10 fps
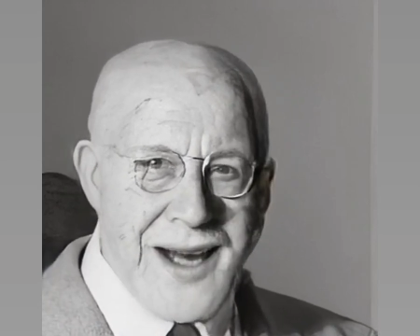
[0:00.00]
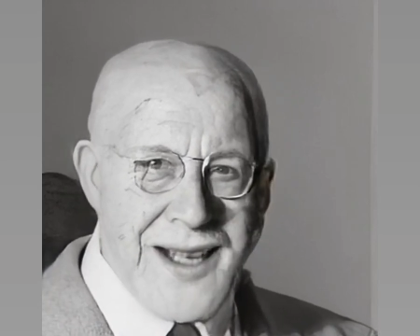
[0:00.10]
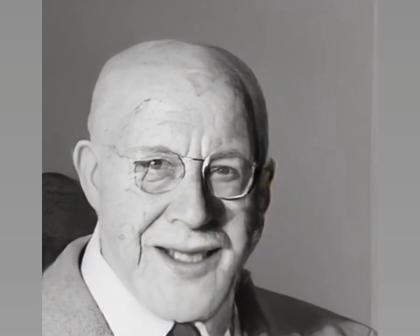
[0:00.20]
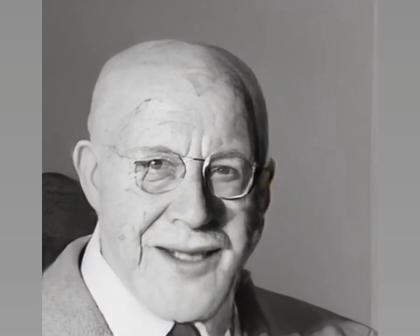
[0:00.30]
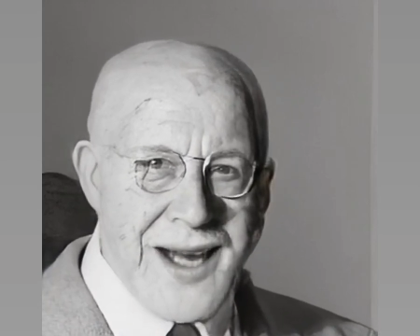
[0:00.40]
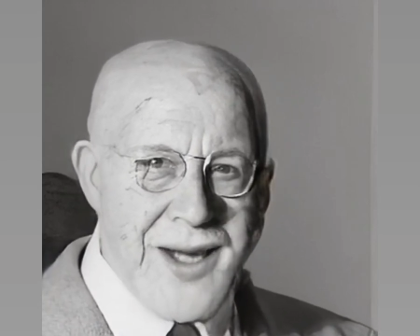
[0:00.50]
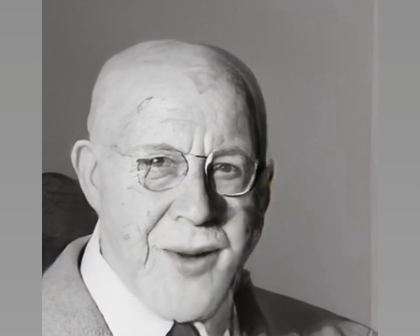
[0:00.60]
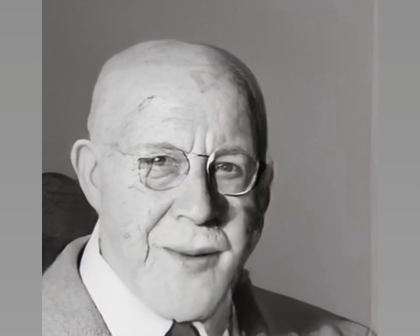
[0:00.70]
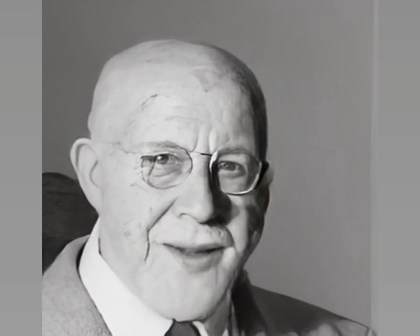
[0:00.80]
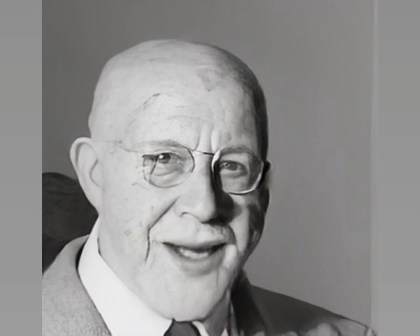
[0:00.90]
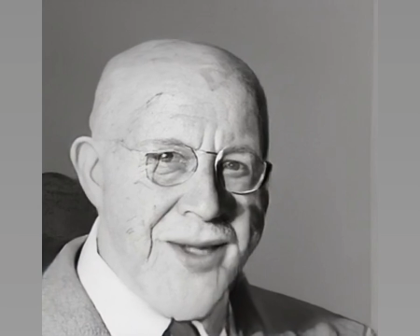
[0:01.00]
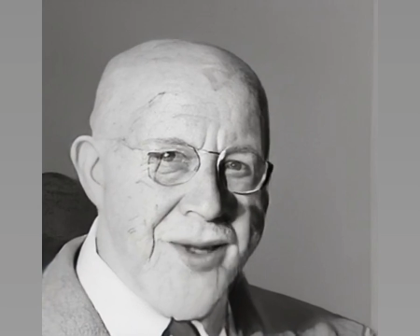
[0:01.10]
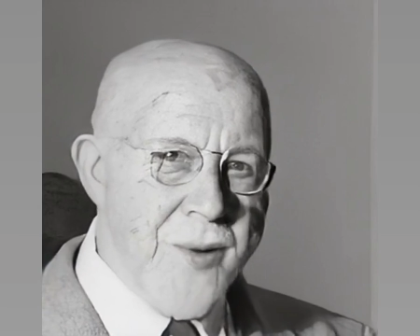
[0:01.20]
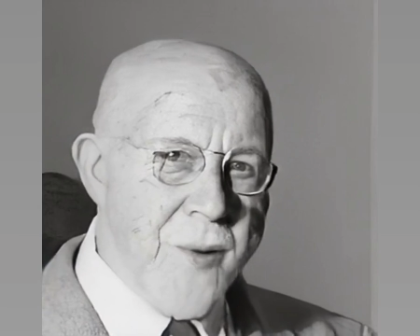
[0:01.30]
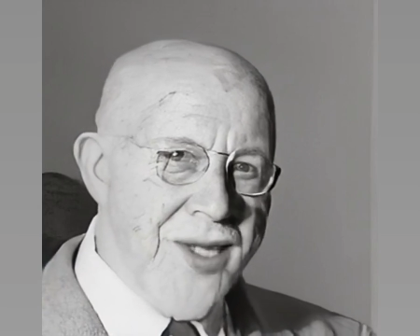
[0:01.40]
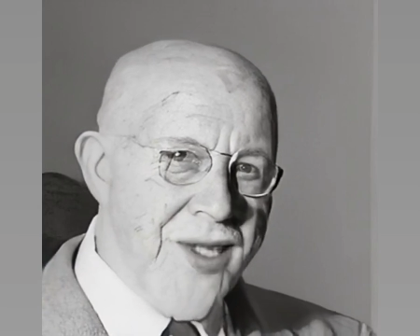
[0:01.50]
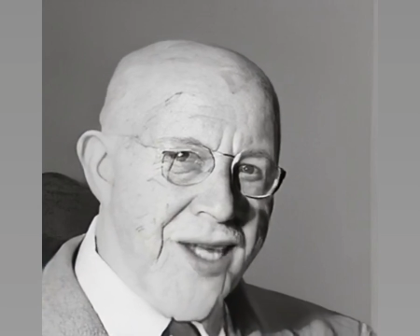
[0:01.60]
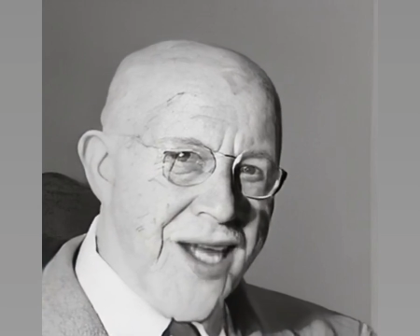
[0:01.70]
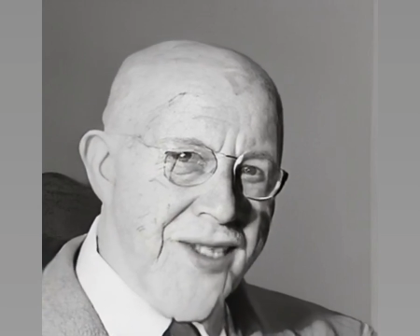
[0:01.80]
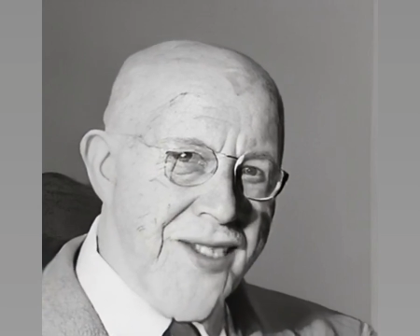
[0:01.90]
It is electric potential which
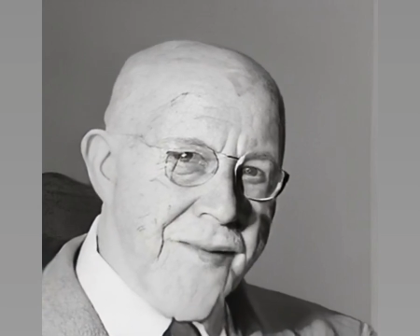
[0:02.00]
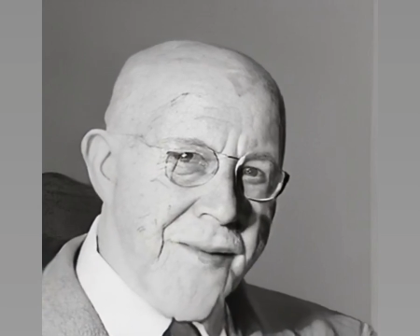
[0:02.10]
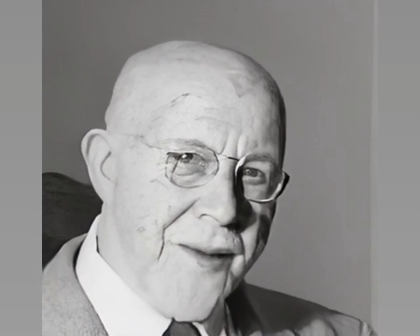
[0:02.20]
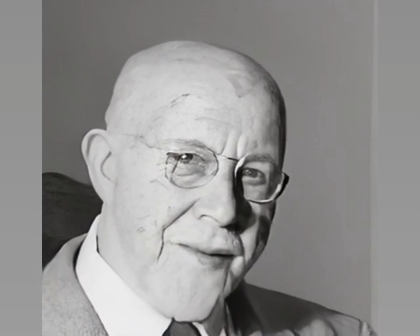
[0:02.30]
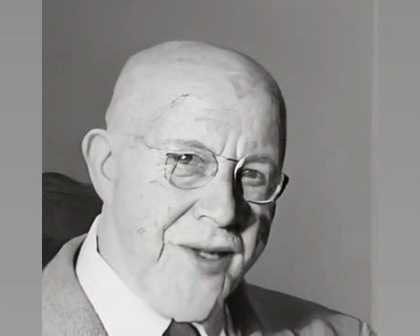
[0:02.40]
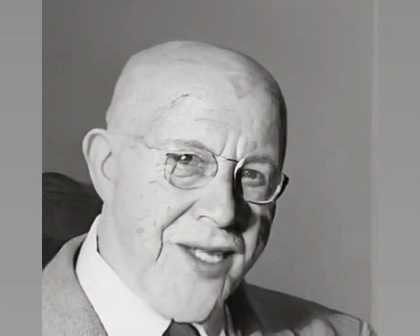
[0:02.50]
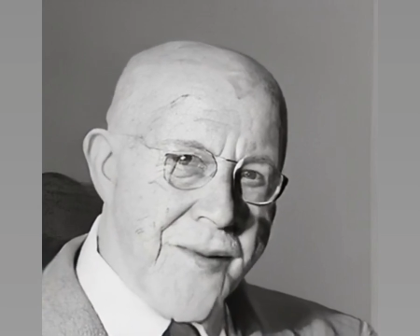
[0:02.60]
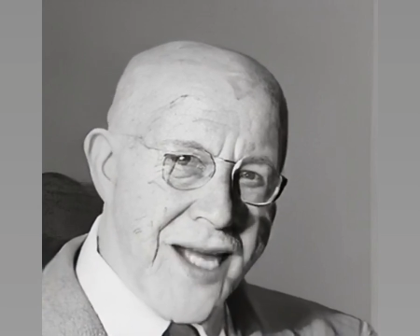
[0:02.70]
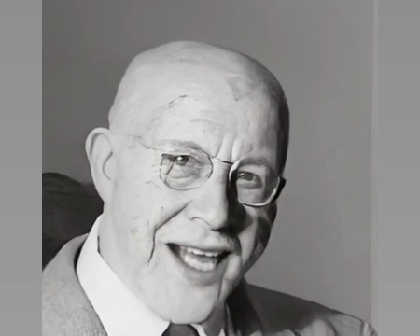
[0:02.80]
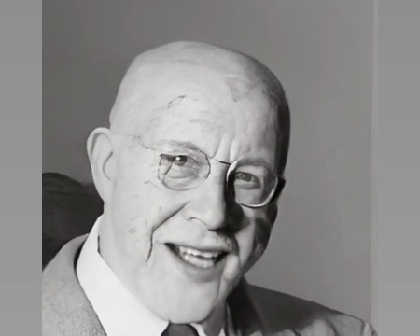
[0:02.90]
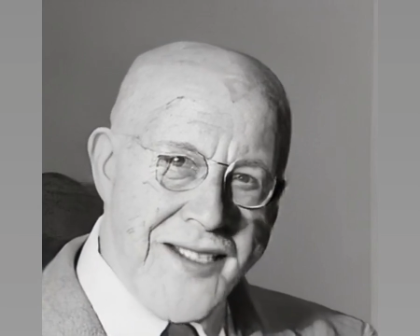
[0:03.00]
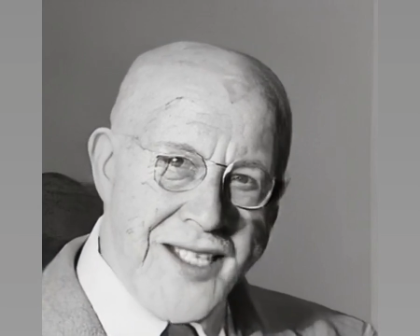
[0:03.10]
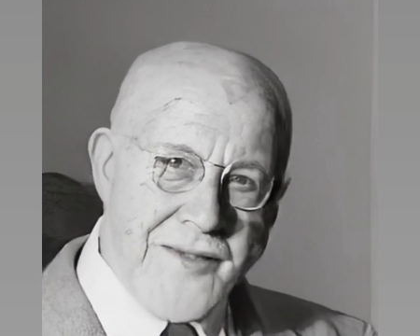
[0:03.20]
changes by multiplying and